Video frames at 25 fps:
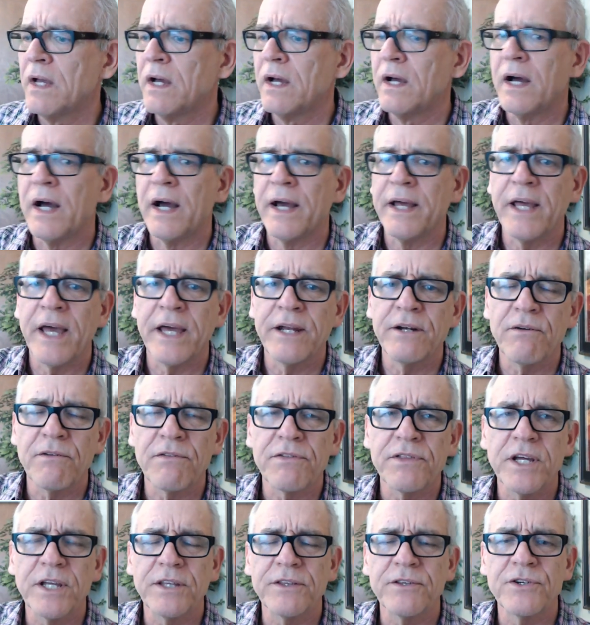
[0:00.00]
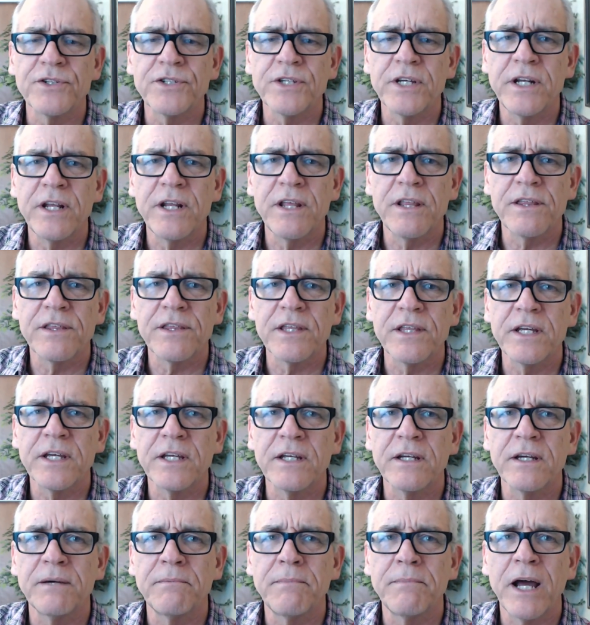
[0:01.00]
I, I, don't think there's
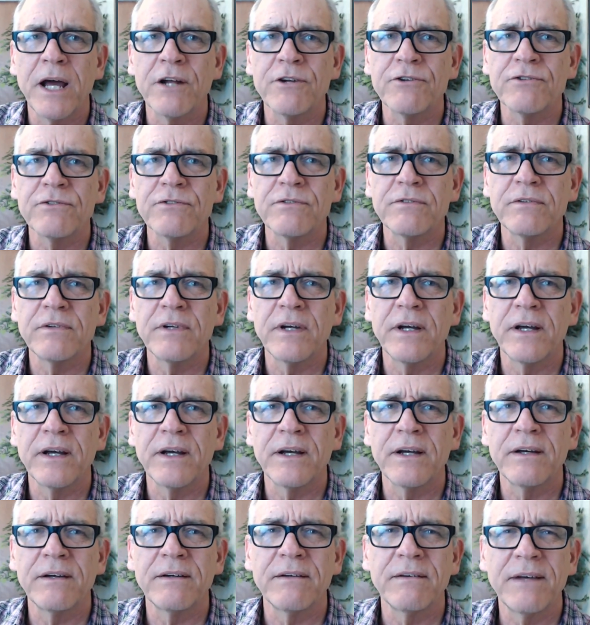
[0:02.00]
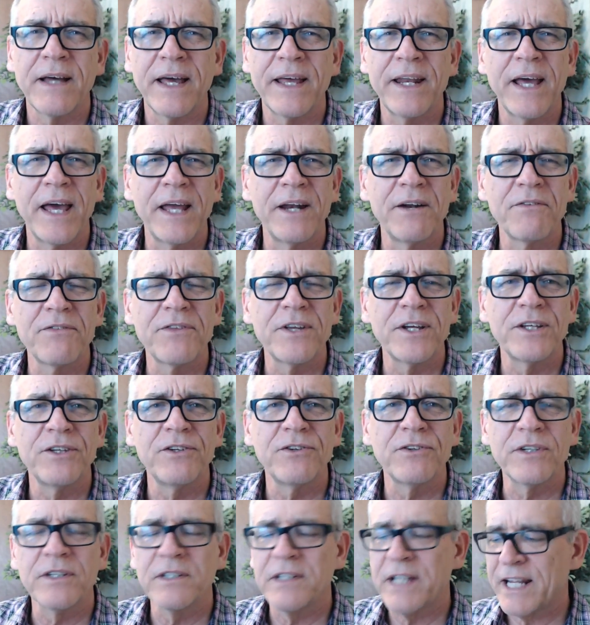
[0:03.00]
anything about. Uh, I, I, don't think
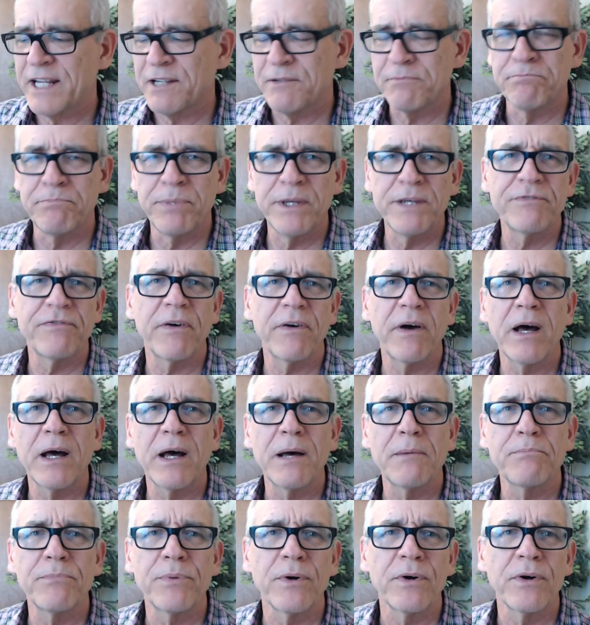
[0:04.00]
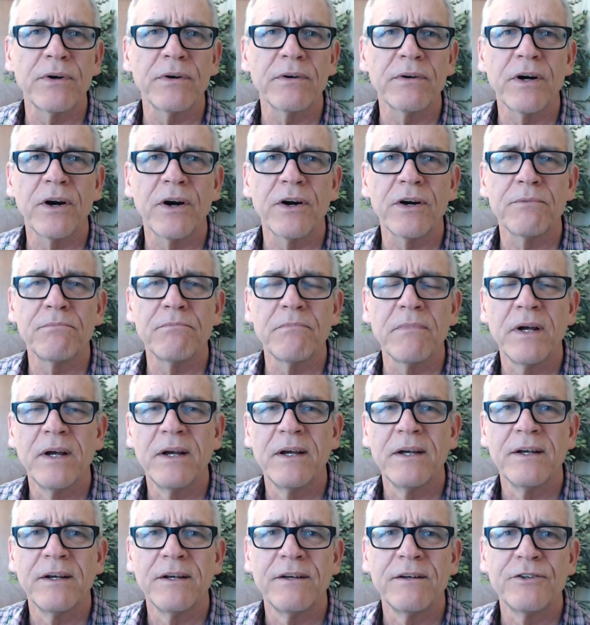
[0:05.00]
you can like beef up or, or
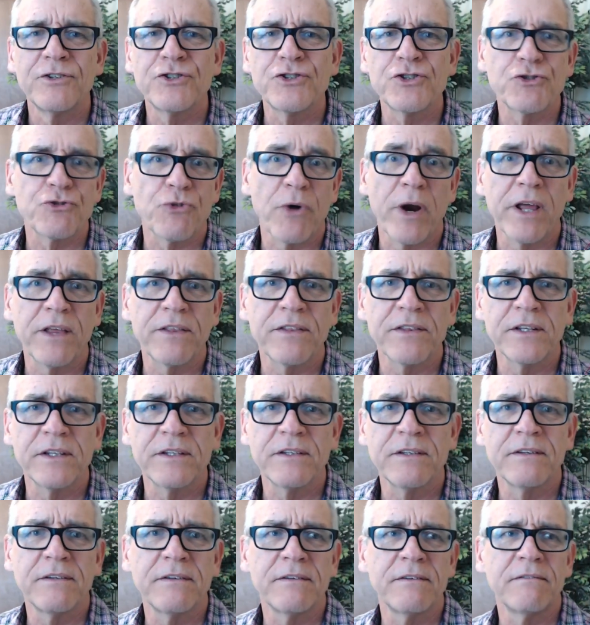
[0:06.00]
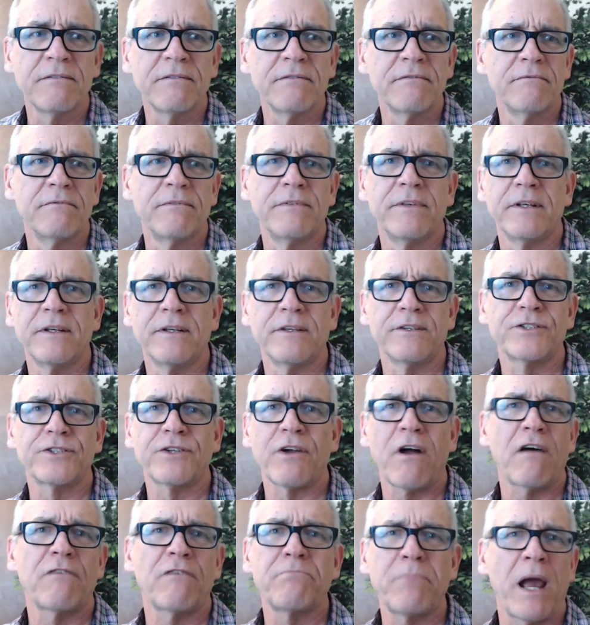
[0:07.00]
strengthen the
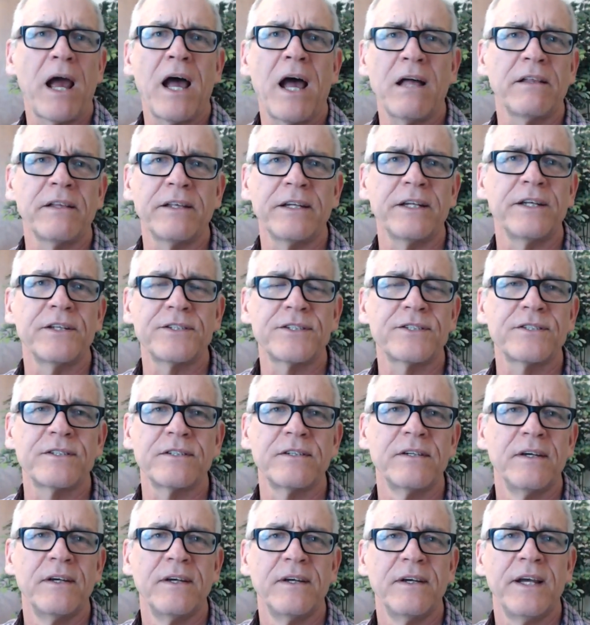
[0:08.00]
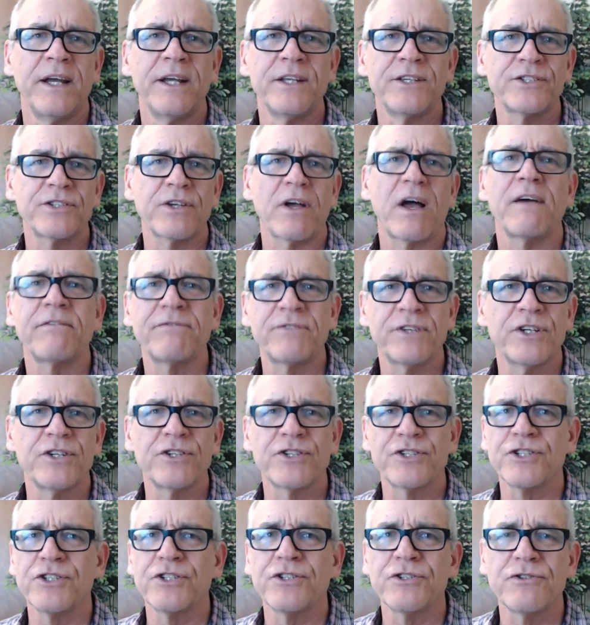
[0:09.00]
soft palate. It's it's soft
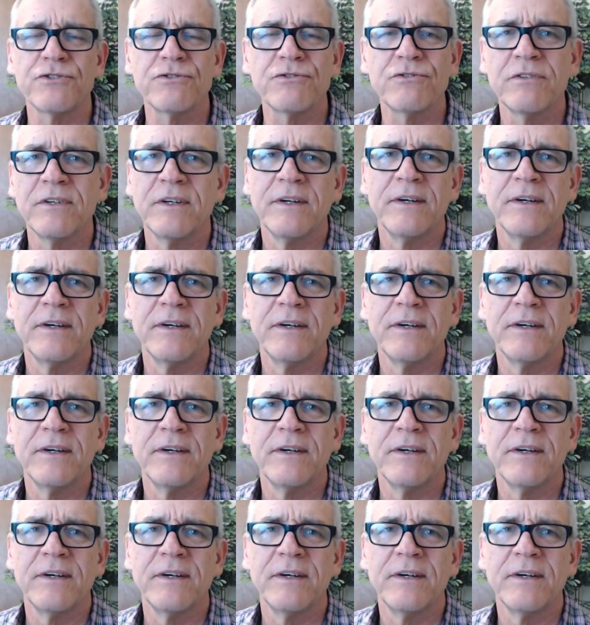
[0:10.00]
tissue.